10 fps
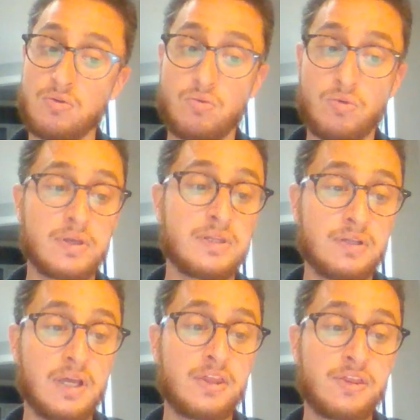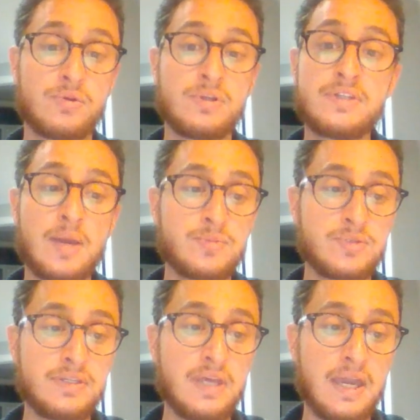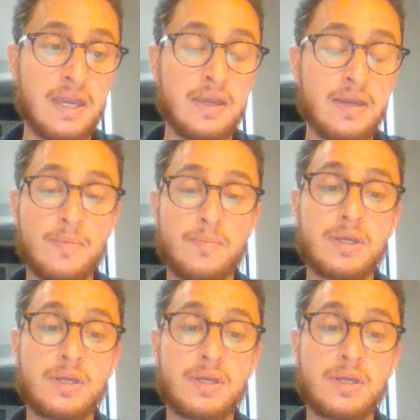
we're eating like 3 times a day